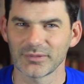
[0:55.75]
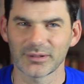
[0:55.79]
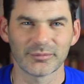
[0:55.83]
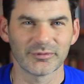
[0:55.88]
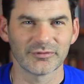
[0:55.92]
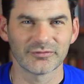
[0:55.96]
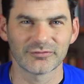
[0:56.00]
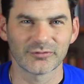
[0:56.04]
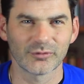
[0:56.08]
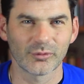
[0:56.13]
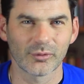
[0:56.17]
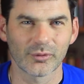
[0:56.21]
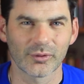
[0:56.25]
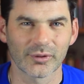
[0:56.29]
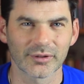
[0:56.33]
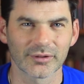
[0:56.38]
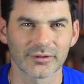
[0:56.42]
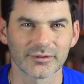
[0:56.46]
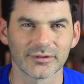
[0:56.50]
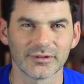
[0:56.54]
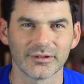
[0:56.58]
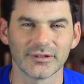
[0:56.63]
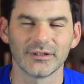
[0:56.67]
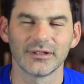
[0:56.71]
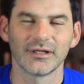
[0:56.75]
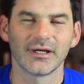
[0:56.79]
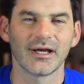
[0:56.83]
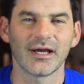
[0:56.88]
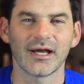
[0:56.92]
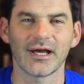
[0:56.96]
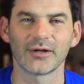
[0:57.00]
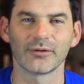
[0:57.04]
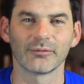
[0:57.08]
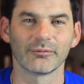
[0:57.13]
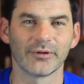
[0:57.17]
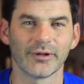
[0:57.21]
maybe 4.
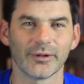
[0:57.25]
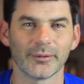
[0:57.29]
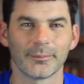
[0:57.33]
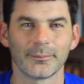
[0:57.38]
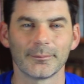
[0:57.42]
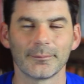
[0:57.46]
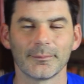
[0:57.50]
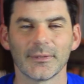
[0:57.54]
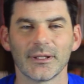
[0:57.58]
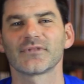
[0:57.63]
I don't know.